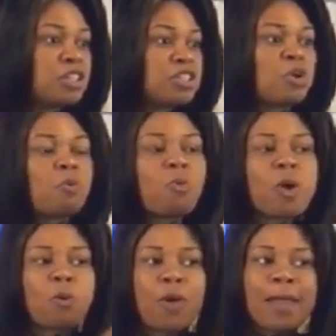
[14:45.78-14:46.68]
So,
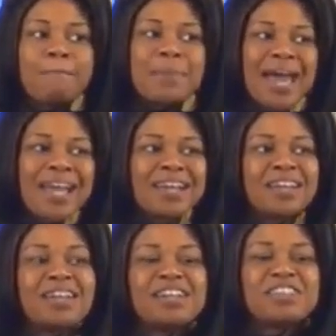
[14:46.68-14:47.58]
w- way
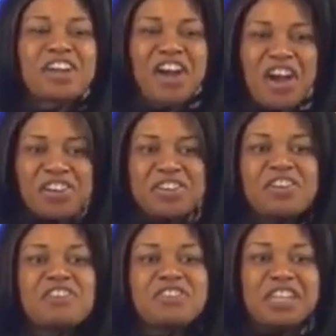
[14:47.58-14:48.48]
back in the Garden
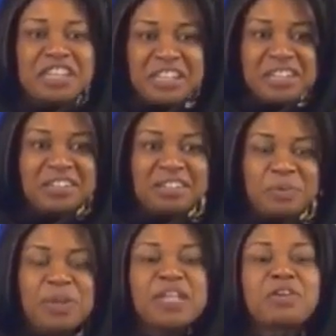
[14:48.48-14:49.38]
of Eden,
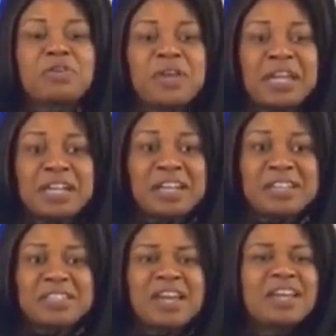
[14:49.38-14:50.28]
when He created
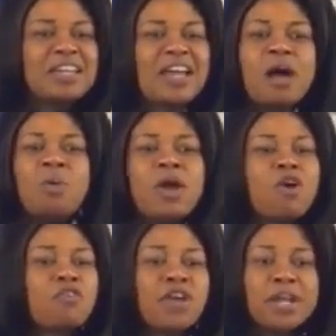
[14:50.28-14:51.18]
us, Yahweh
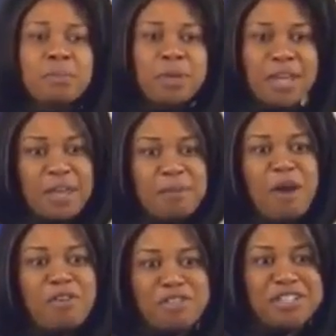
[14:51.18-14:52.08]
already became
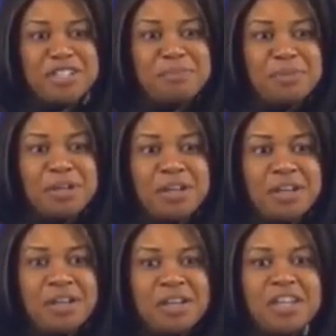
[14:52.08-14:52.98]
our Redeemer.
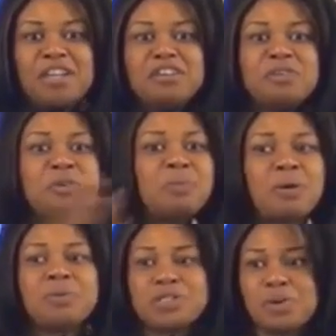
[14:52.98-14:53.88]
He knew
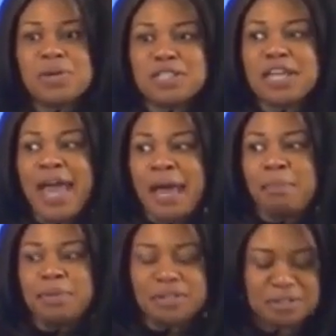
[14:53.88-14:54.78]
what was going to
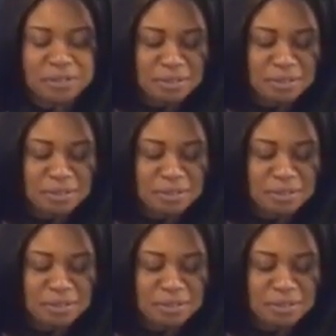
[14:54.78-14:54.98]
happen.